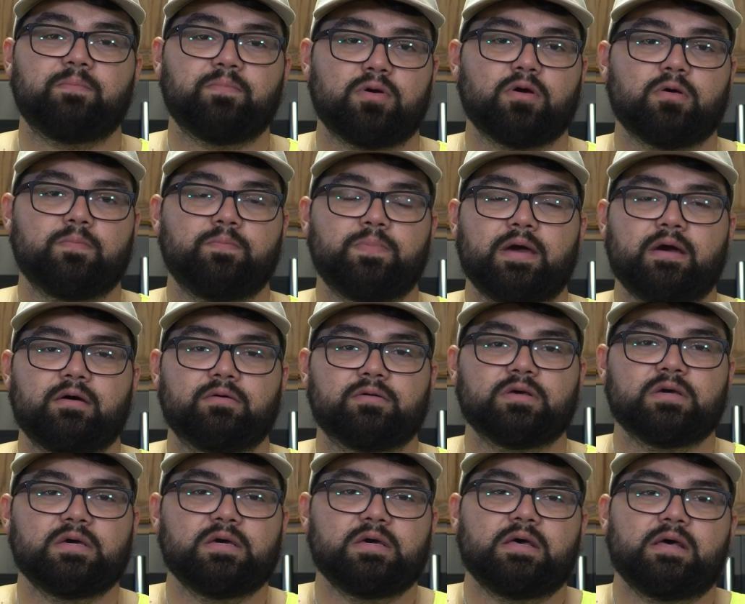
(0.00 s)
per pound.
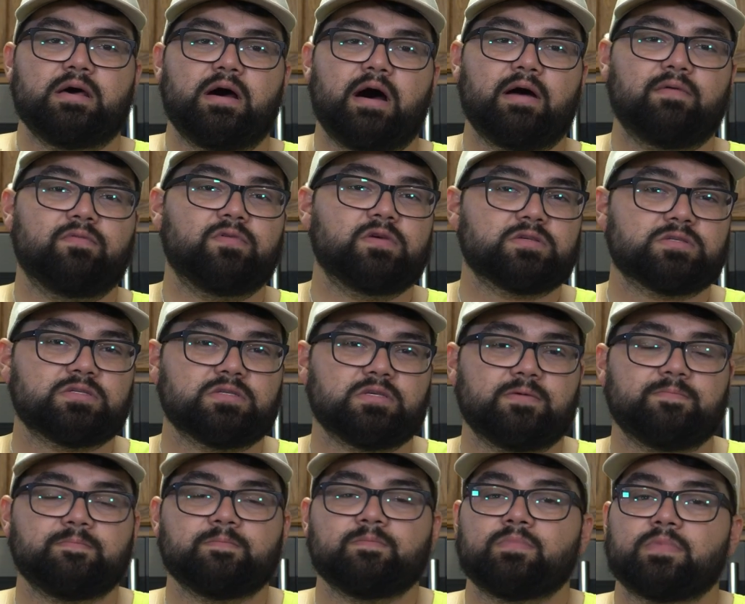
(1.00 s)

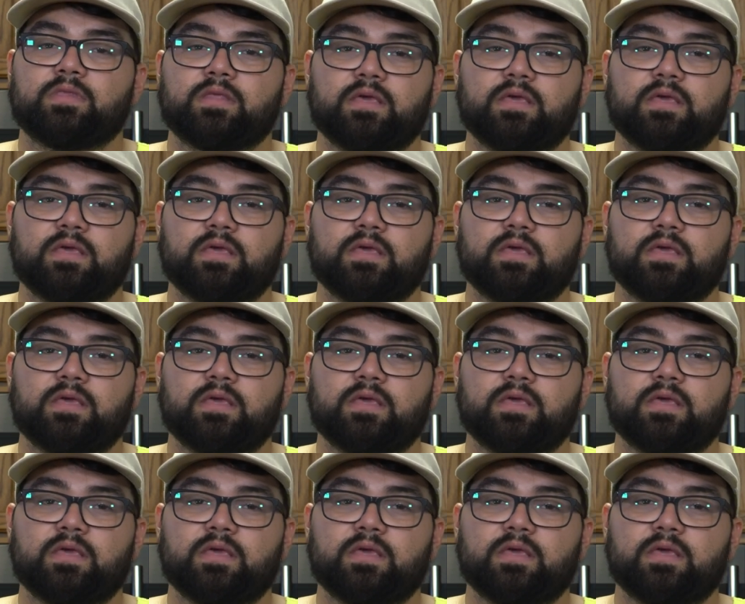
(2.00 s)
Obviously,